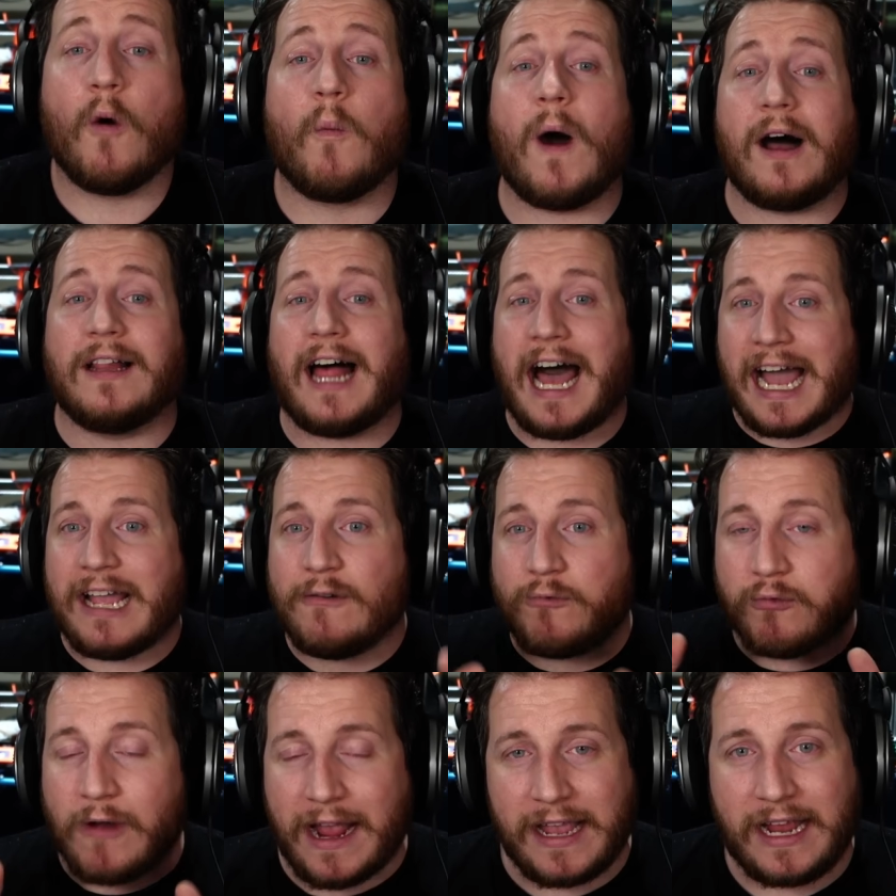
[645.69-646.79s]
While I
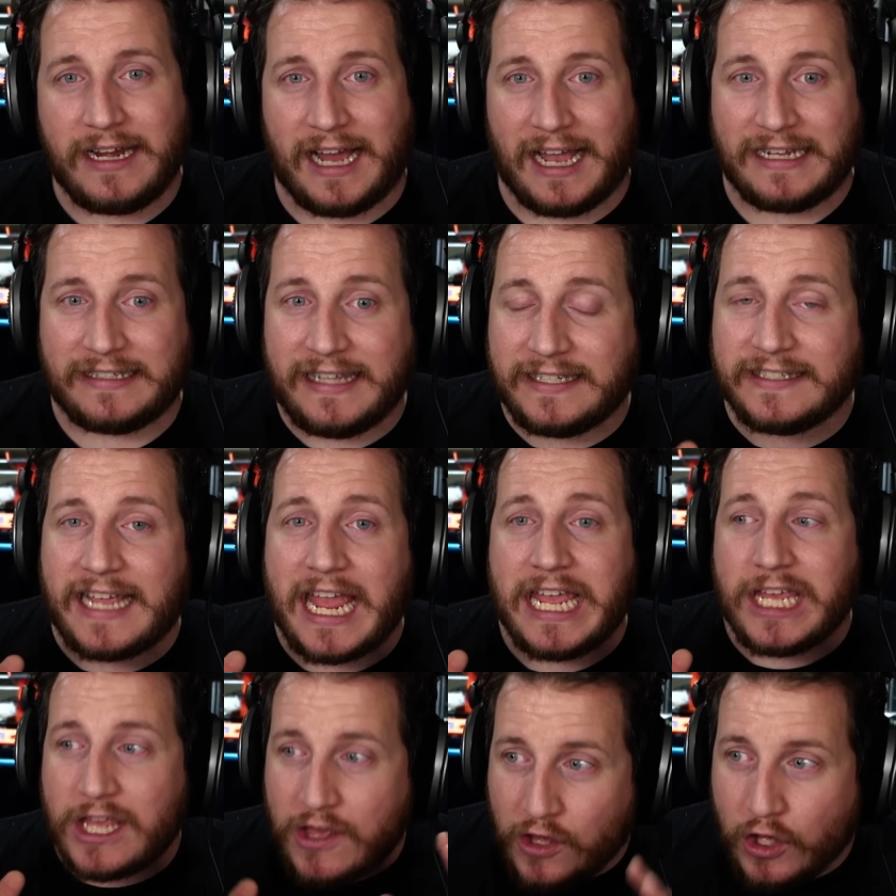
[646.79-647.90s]
recognize this is a
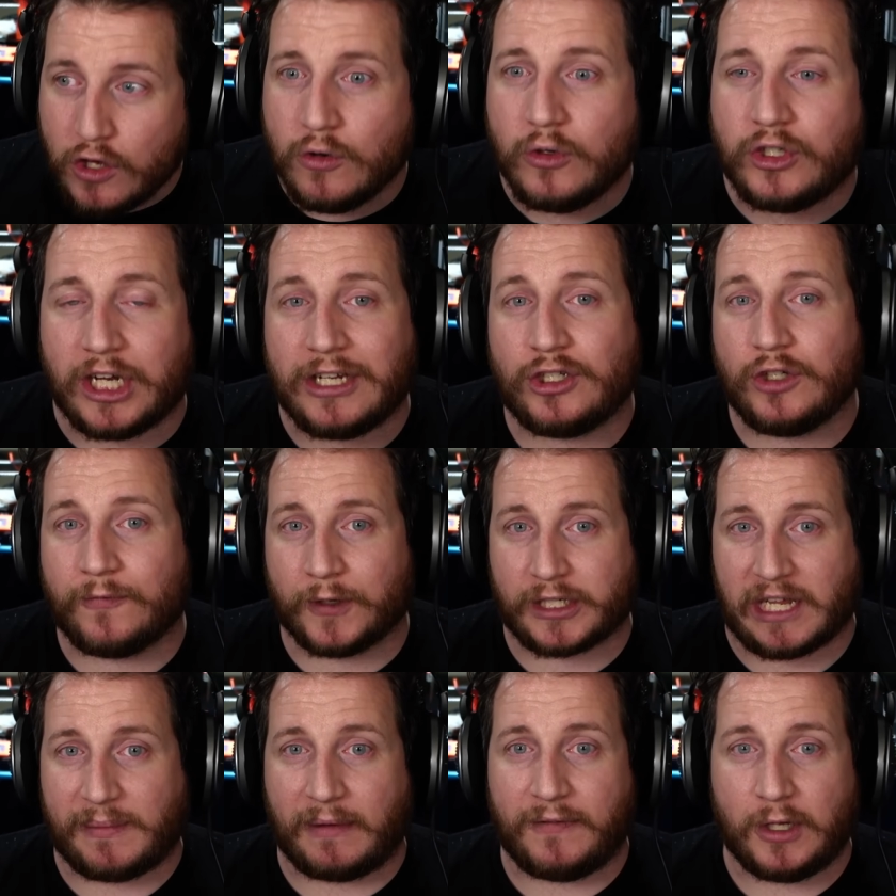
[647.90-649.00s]
huge issue for
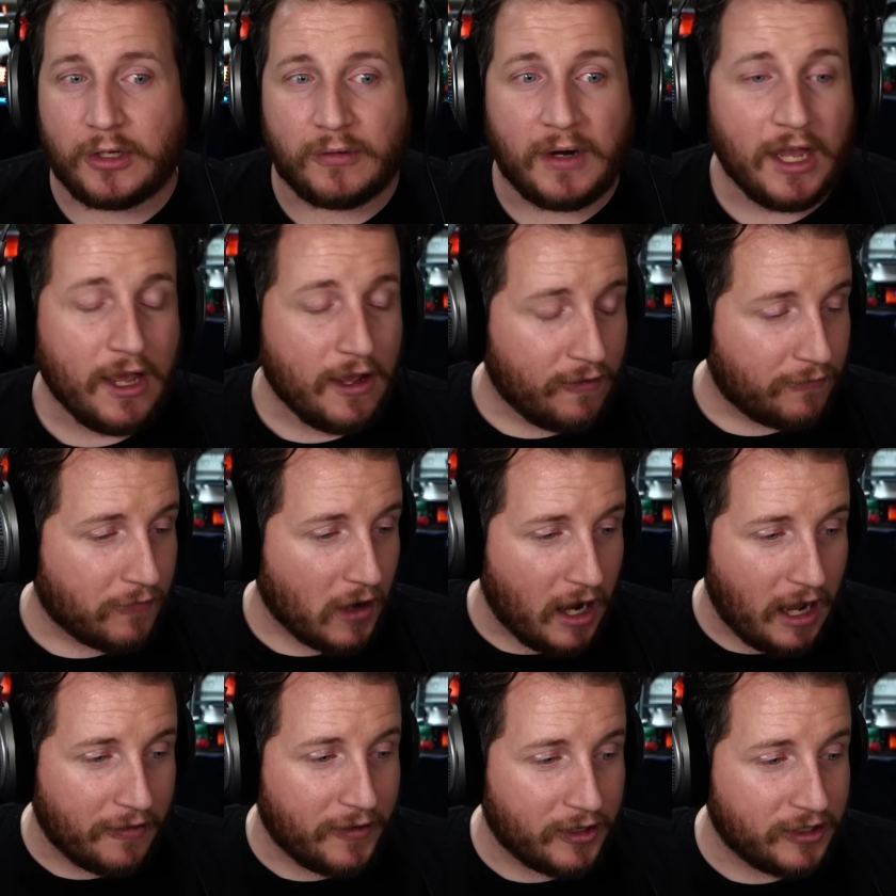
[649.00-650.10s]
some of you, for
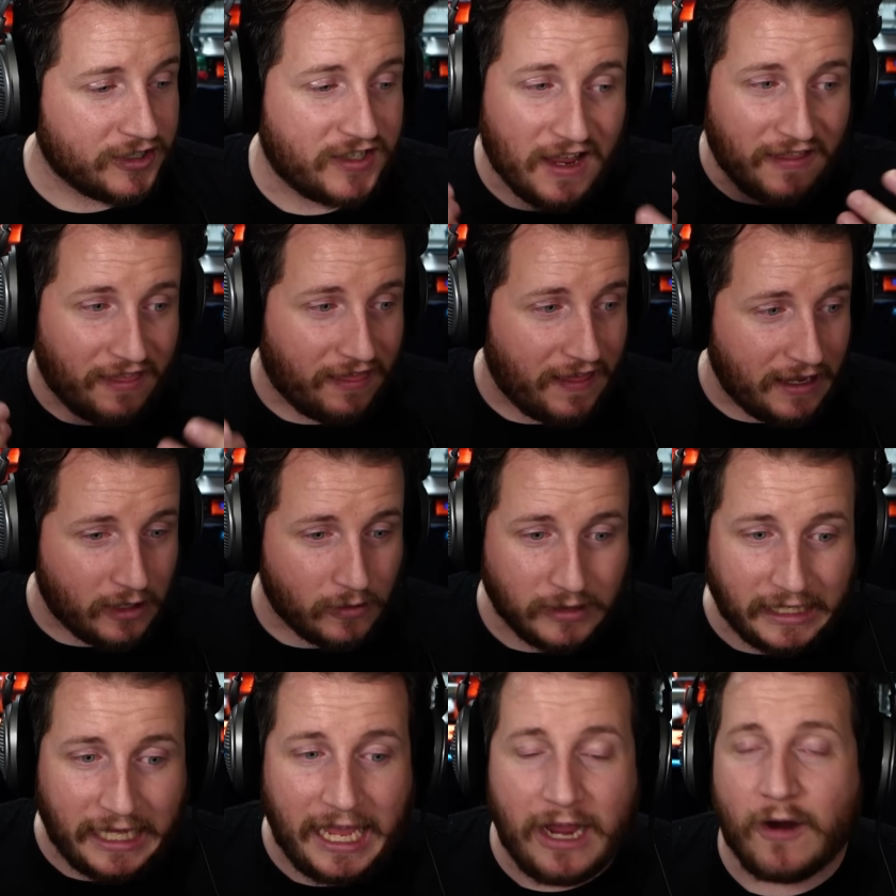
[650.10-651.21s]
others, they don't
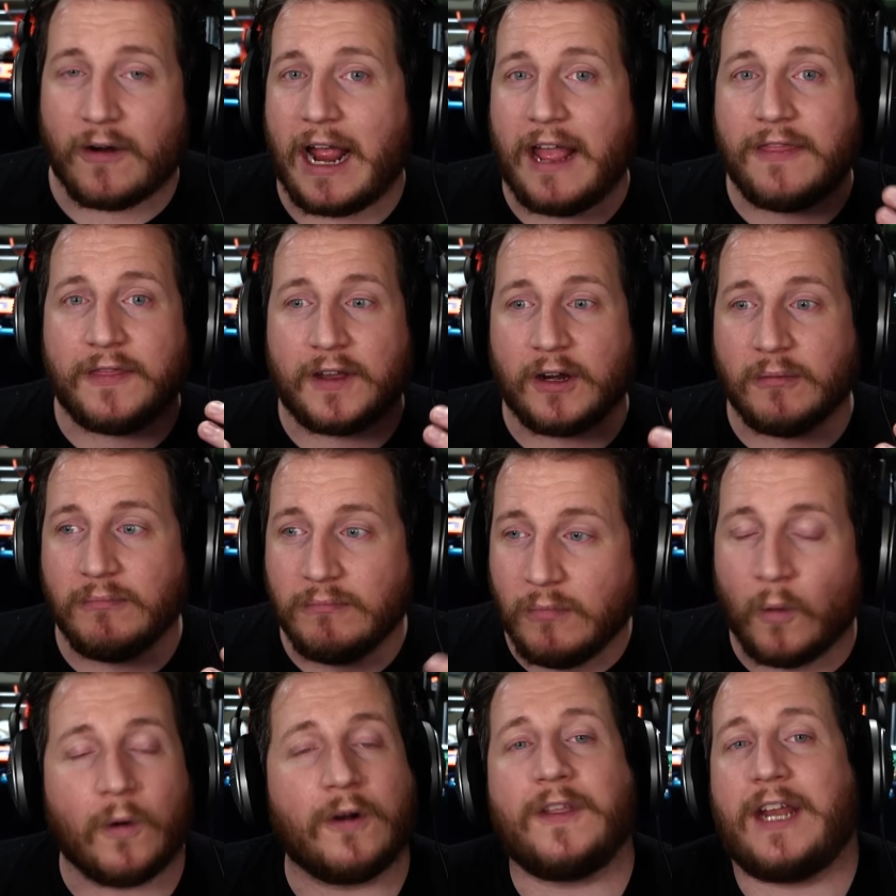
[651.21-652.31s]
care, and they're
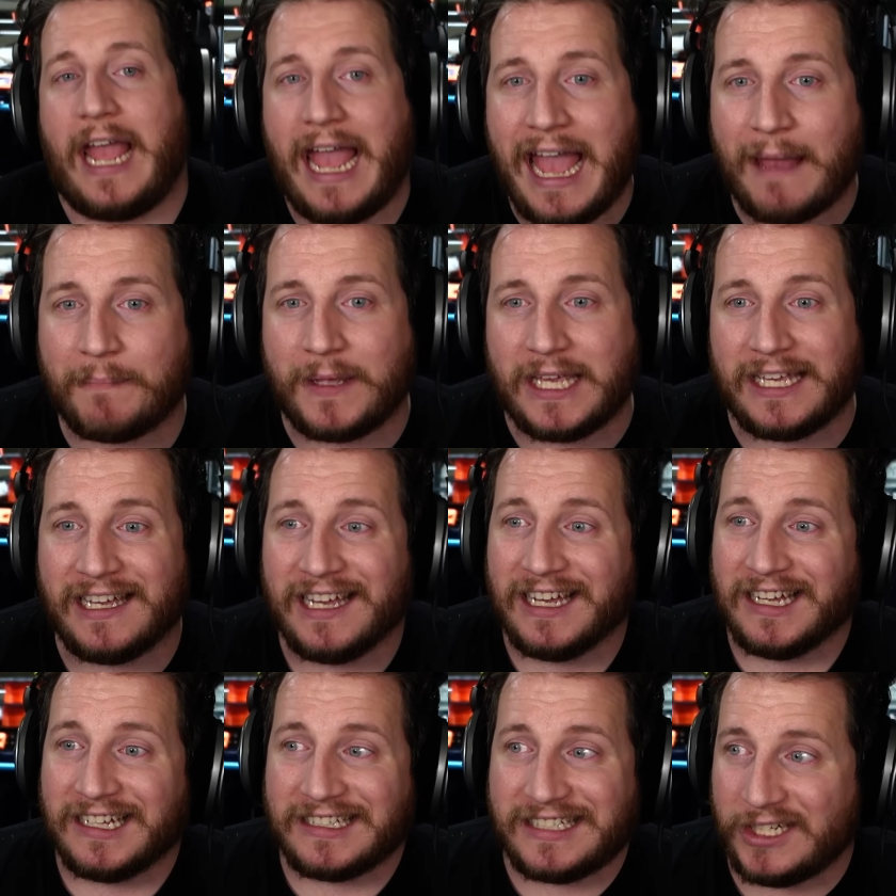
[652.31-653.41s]
more than happy
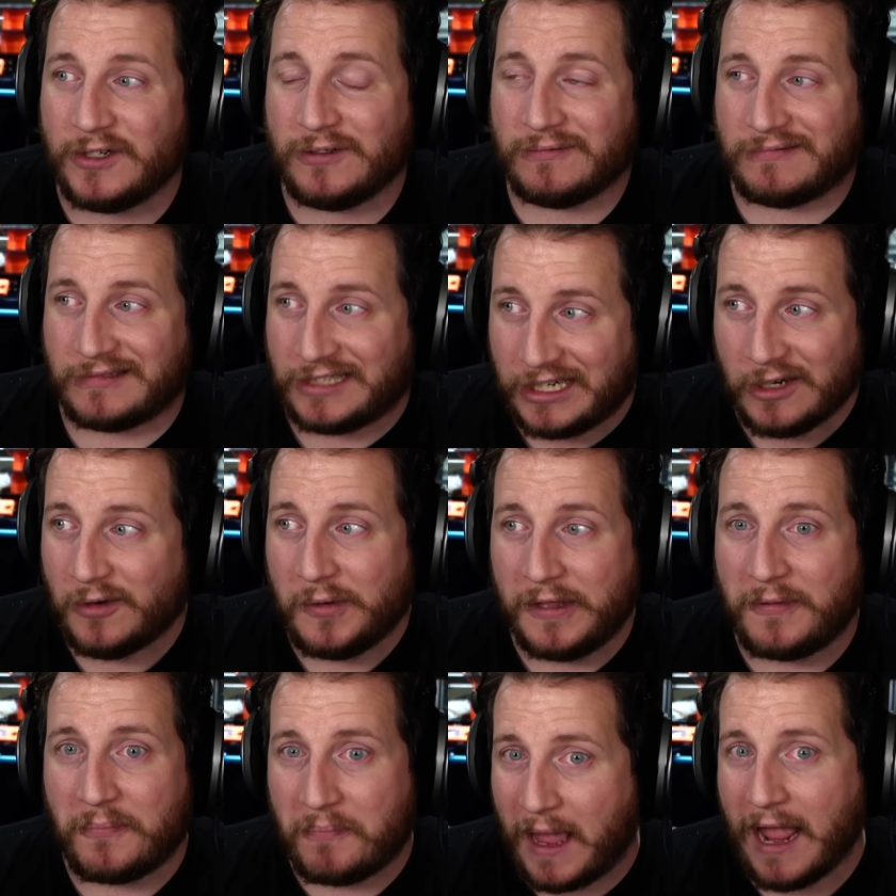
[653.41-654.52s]
to deal
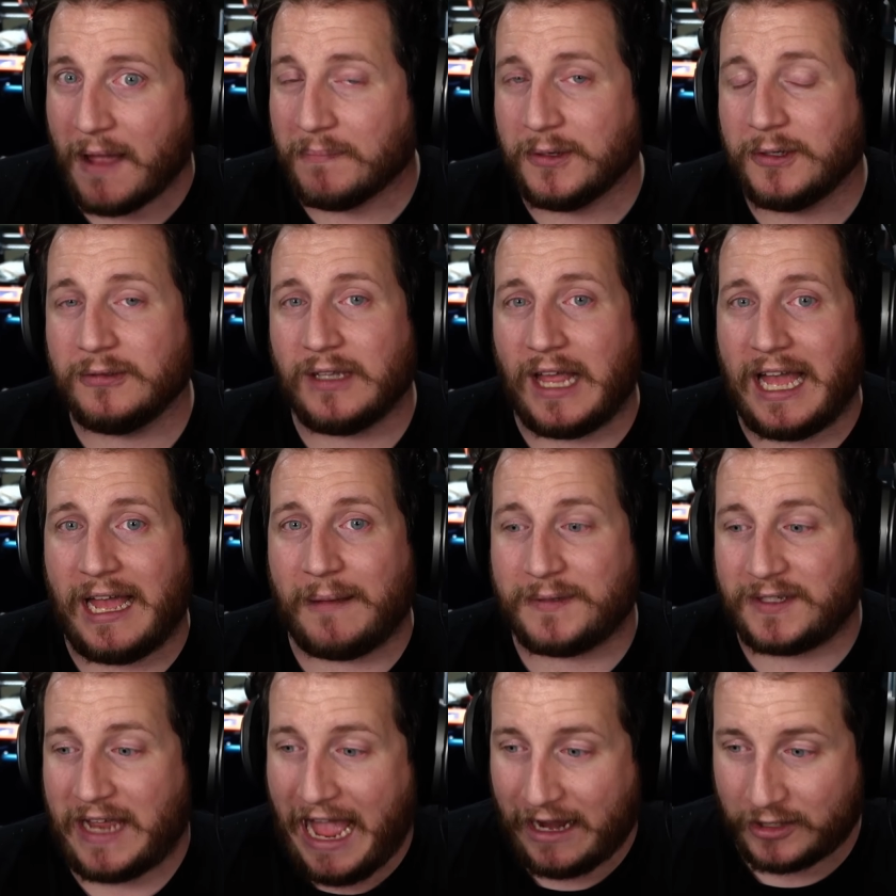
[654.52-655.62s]
with Bamboo Labs'
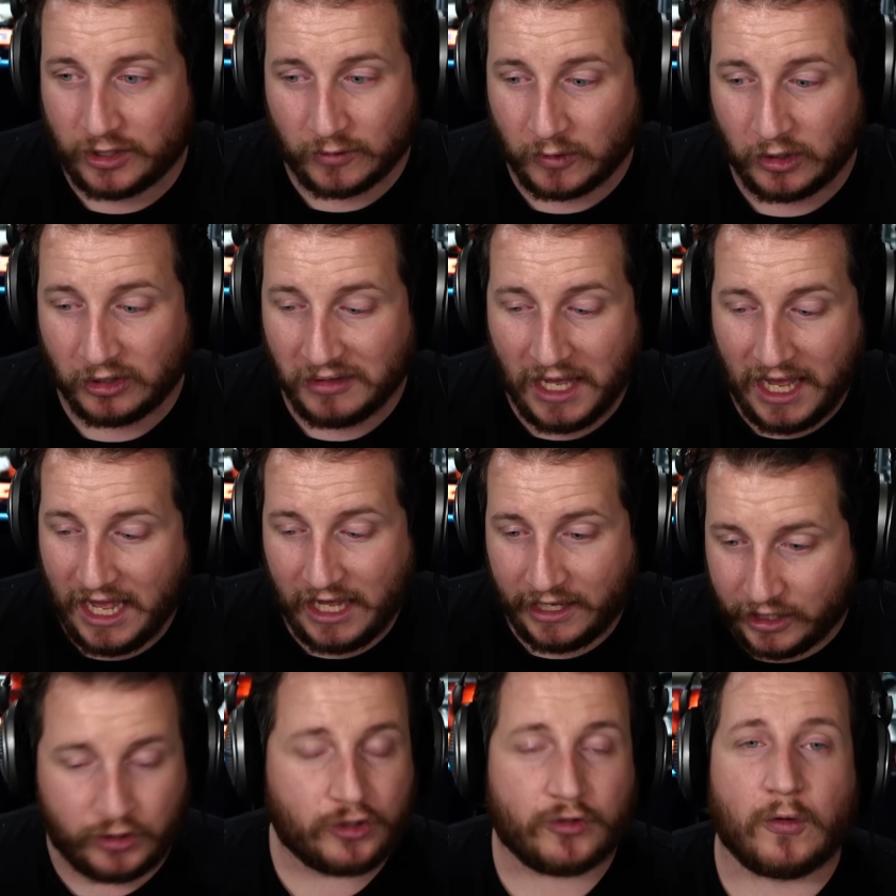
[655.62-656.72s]
actual
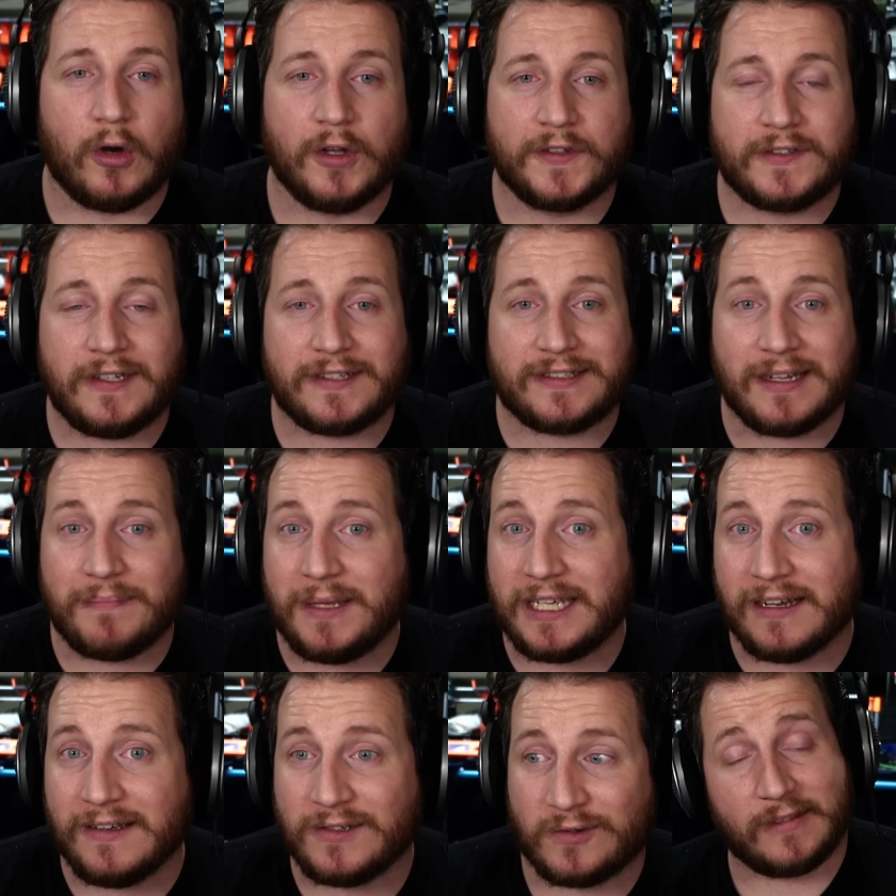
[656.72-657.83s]
control system
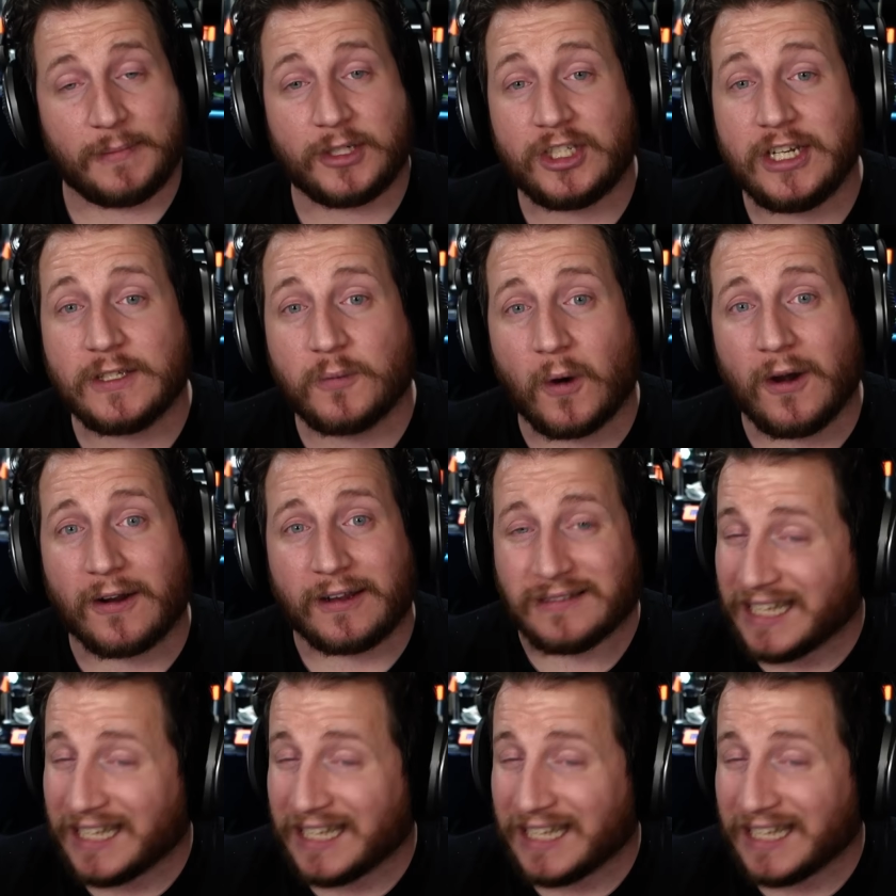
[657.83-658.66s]
because the machines work.